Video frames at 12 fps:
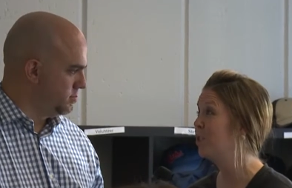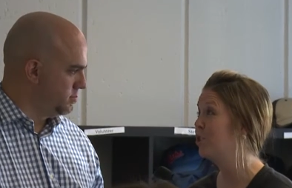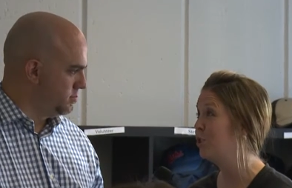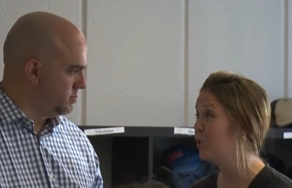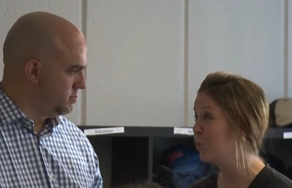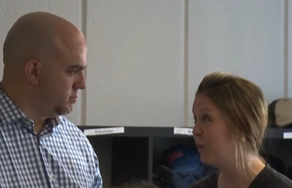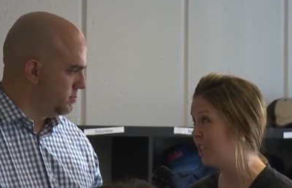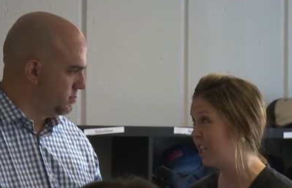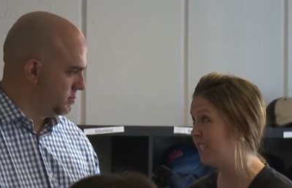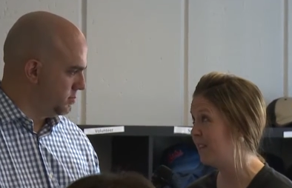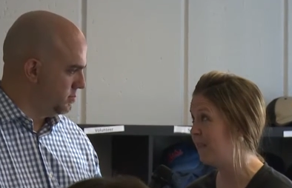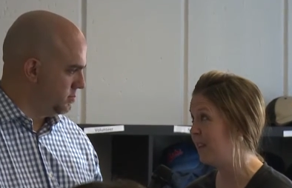Speaker 1: to choose which
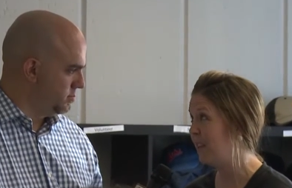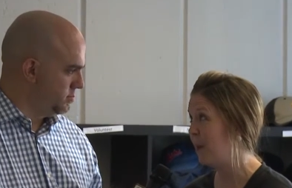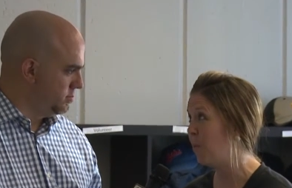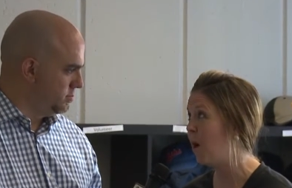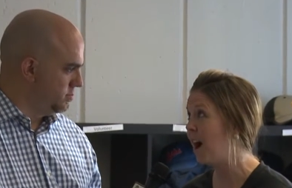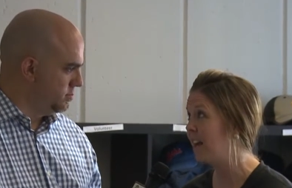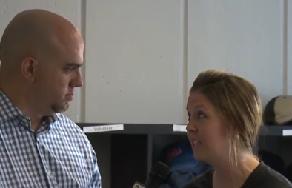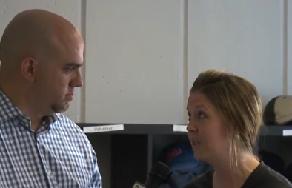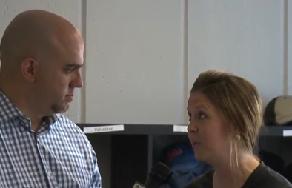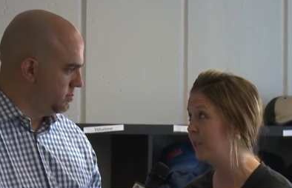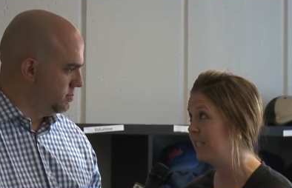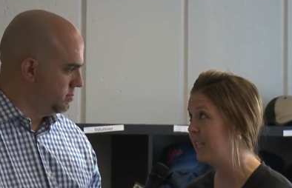activity they want.
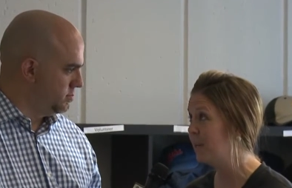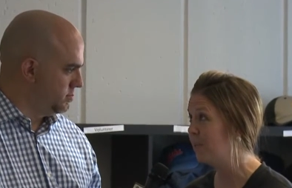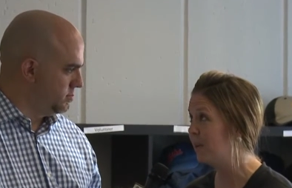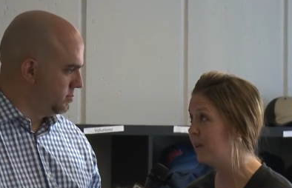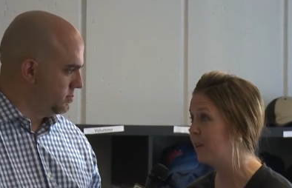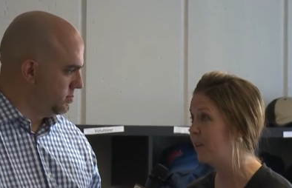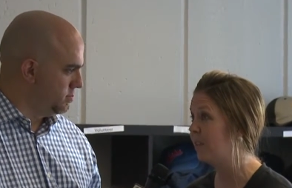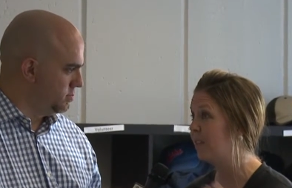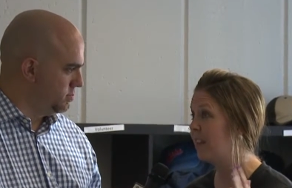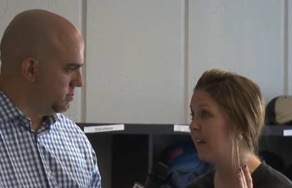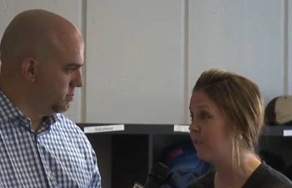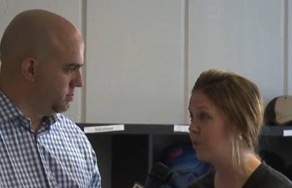So, for example,
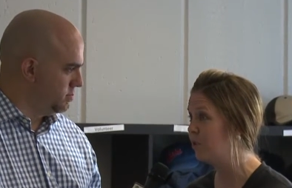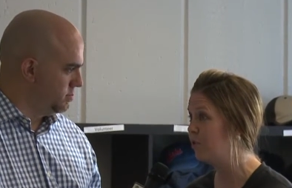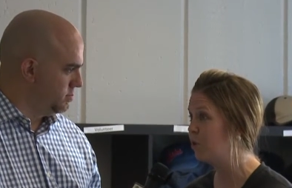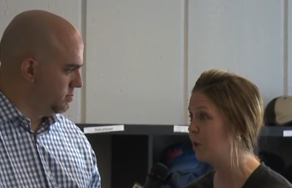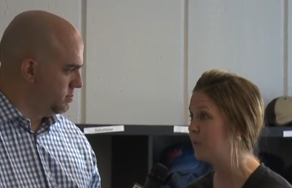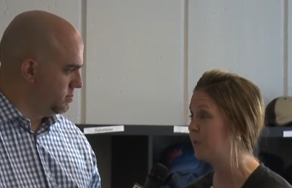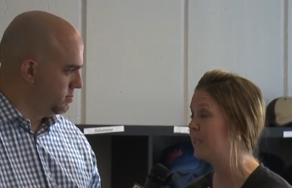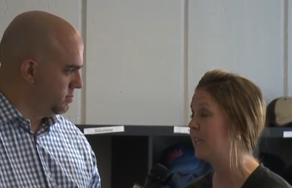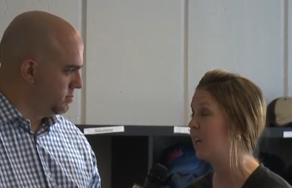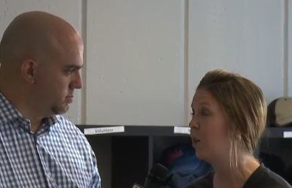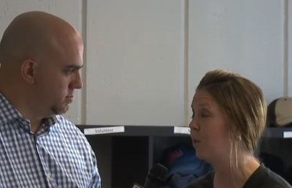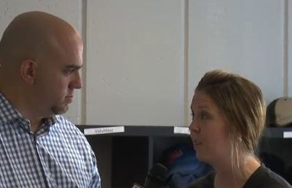the afternoon choice was
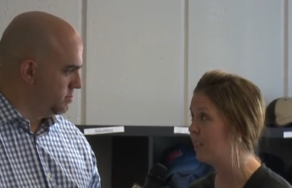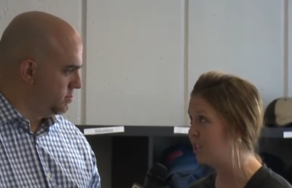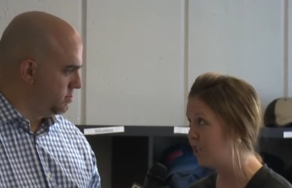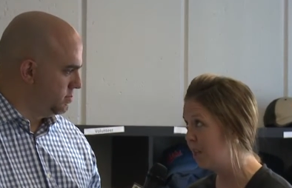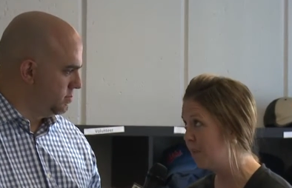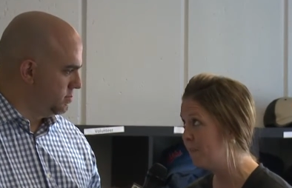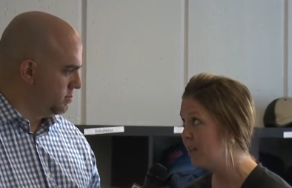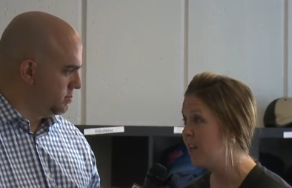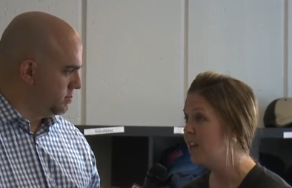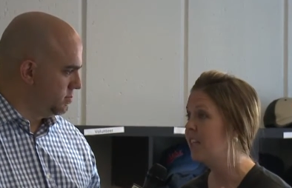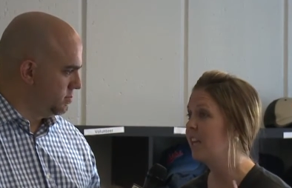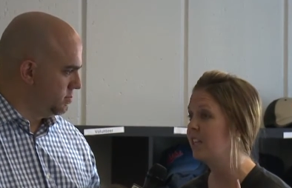they could go to the gym,
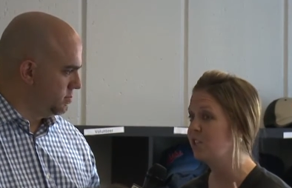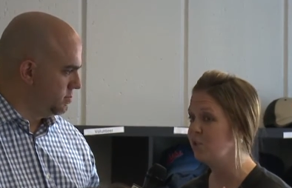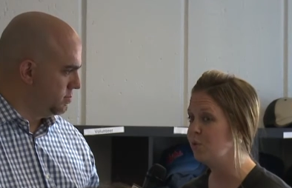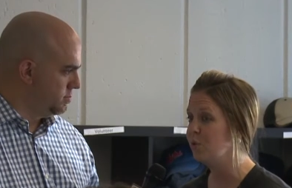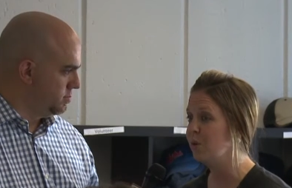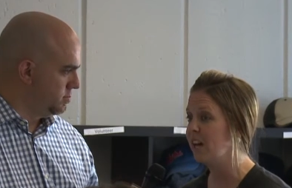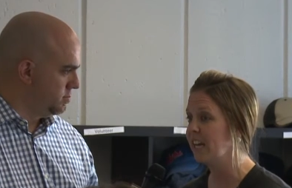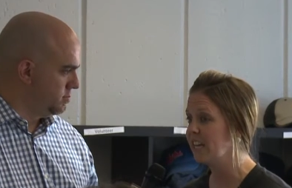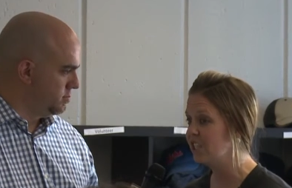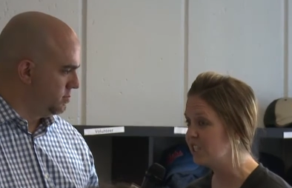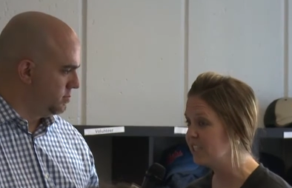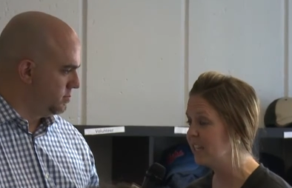they could do a
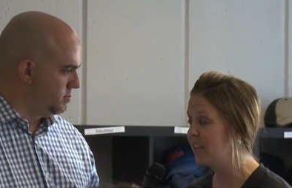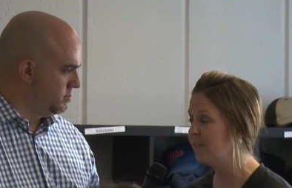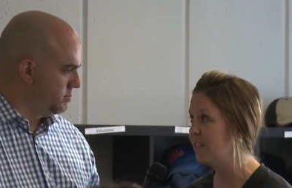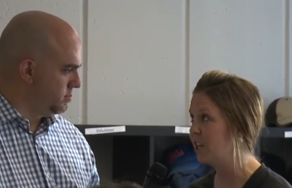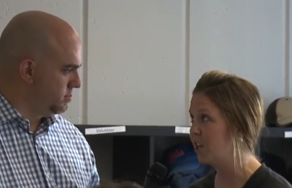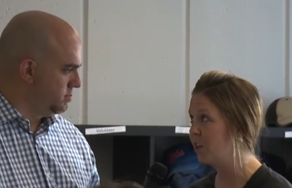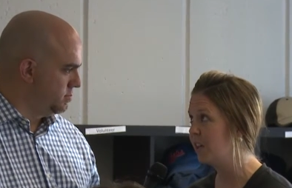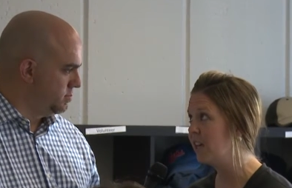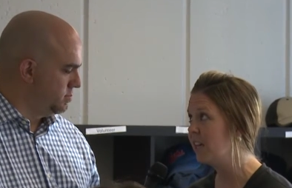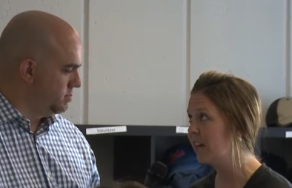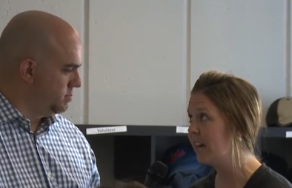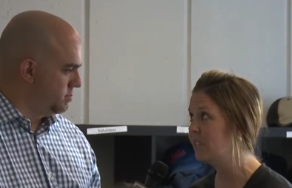kitchen safety and a
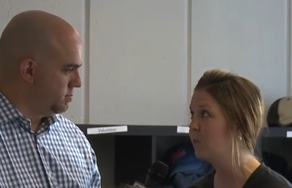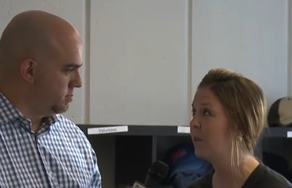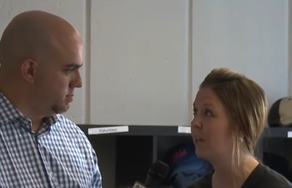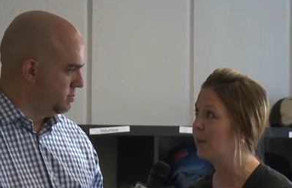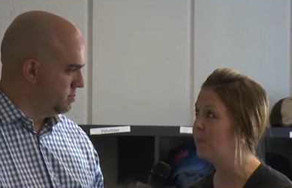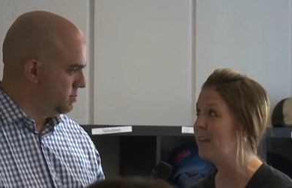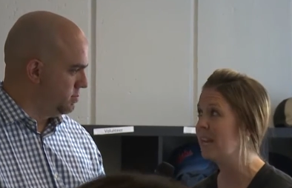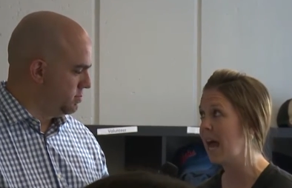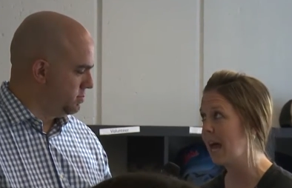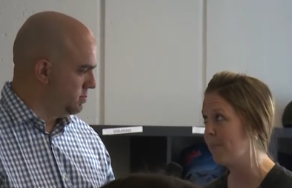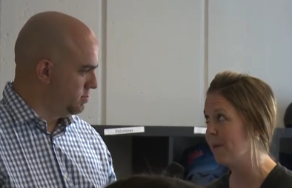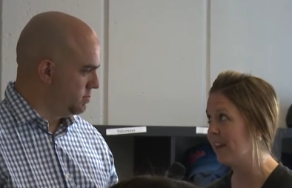cooking class, or they could be an
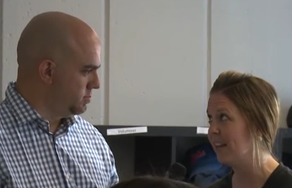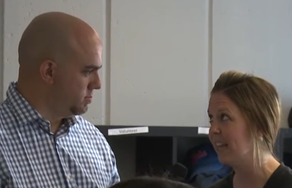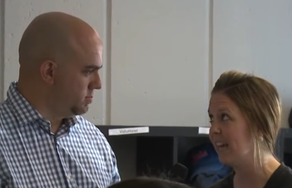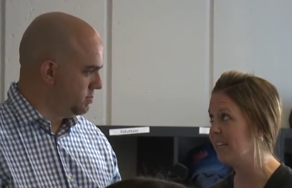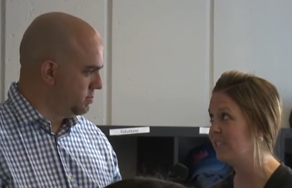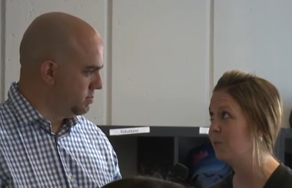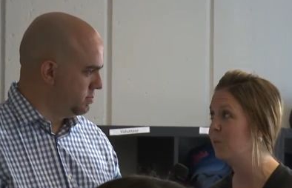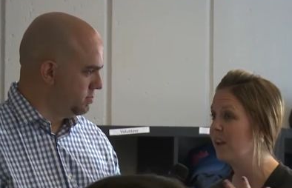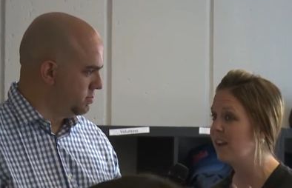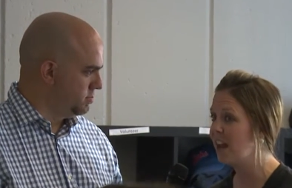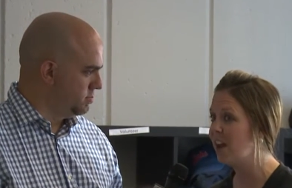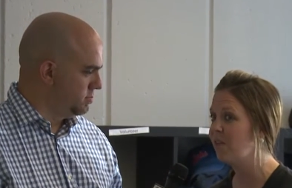iPad class. So
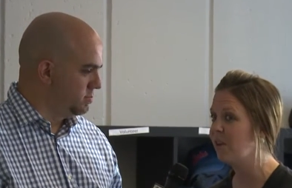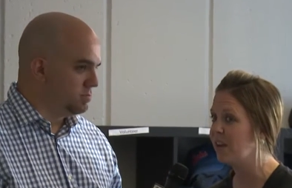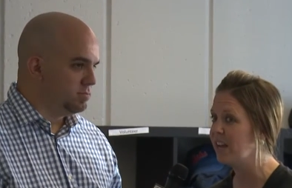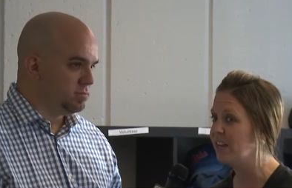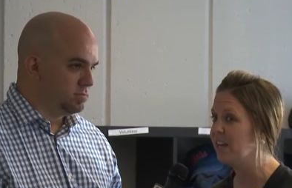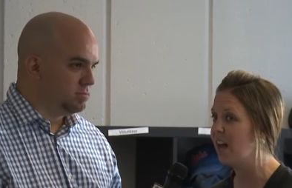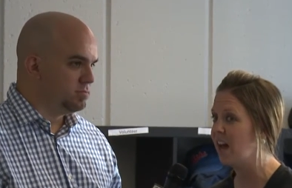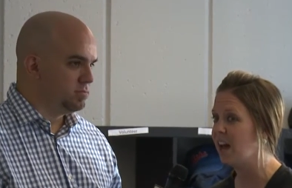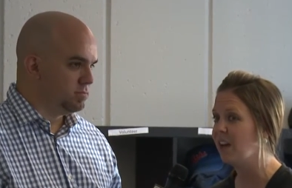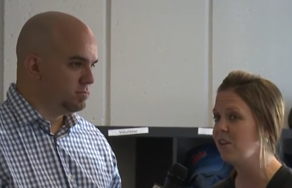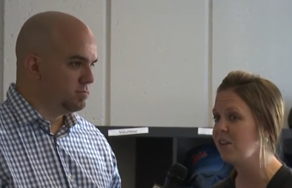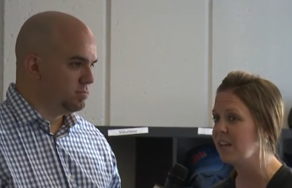right now they're in
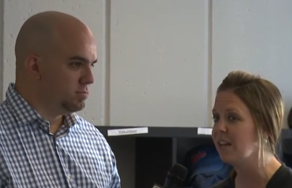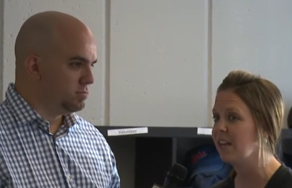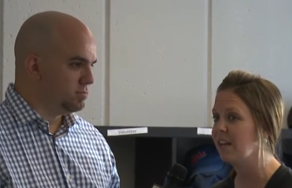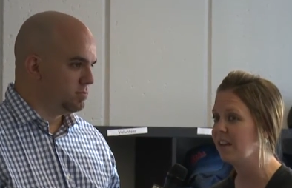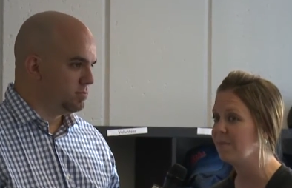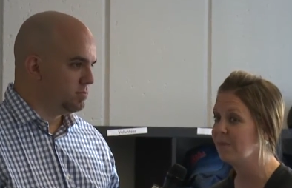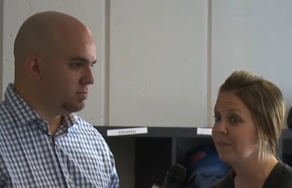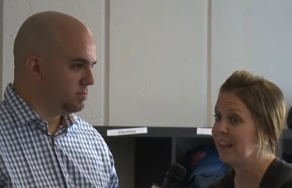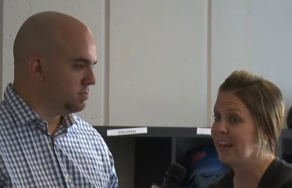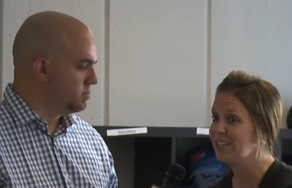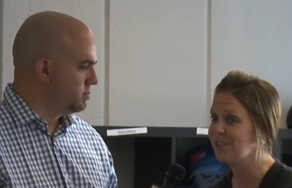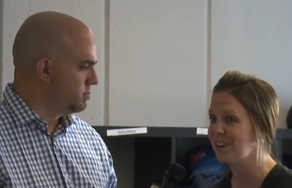uh, cooking
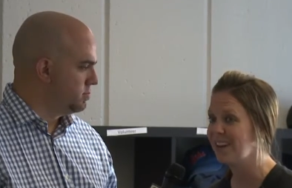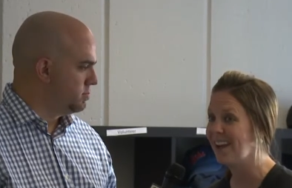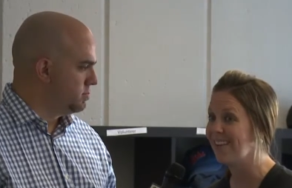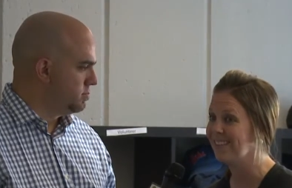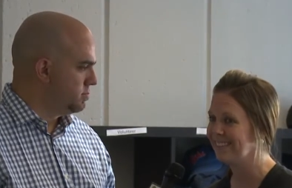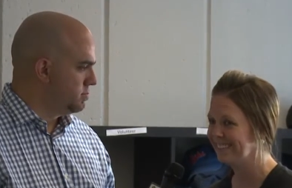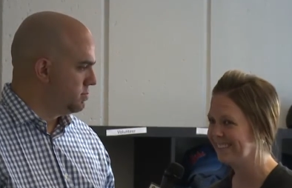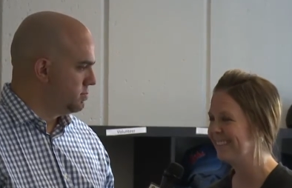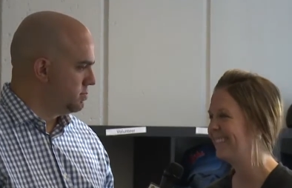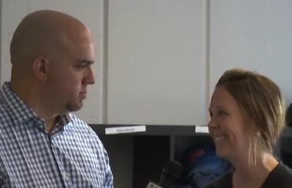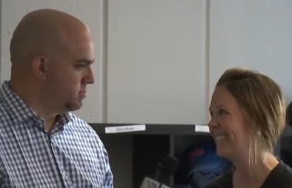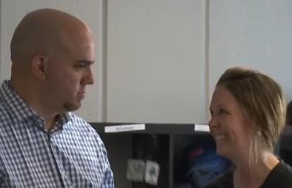class right now.
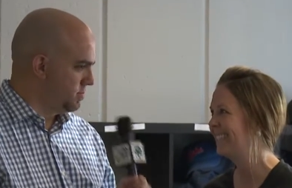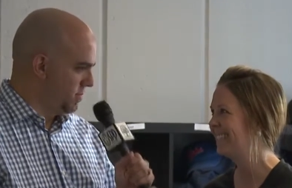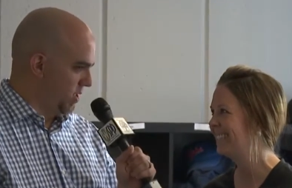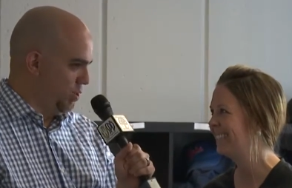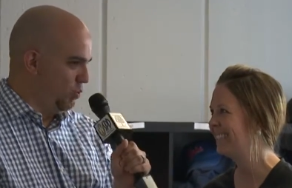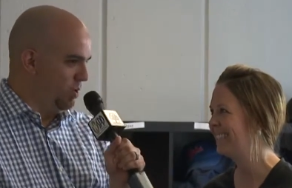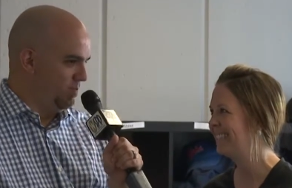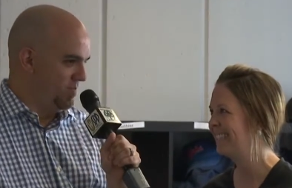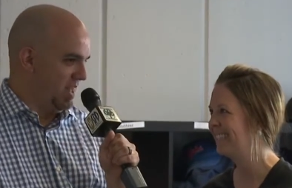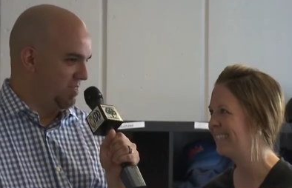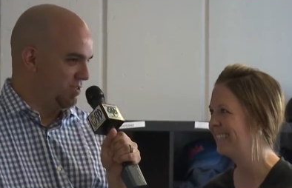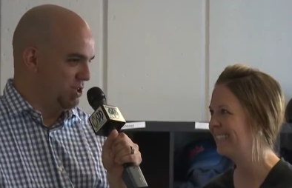
Speaker 2: Cool.
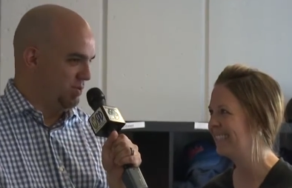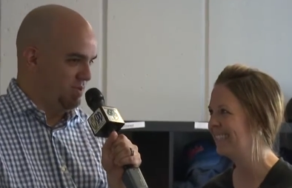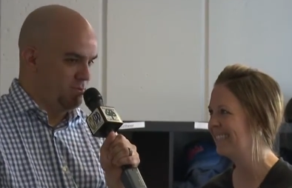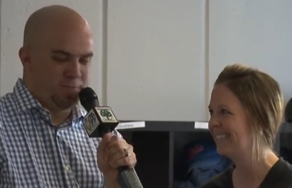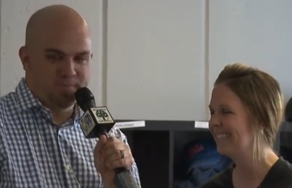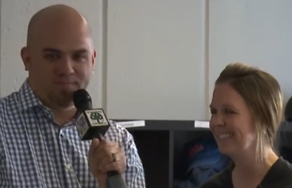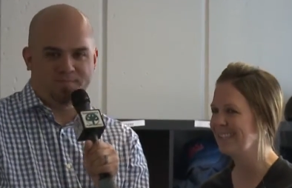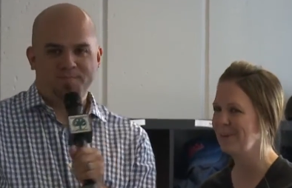Thanks for showing us the room.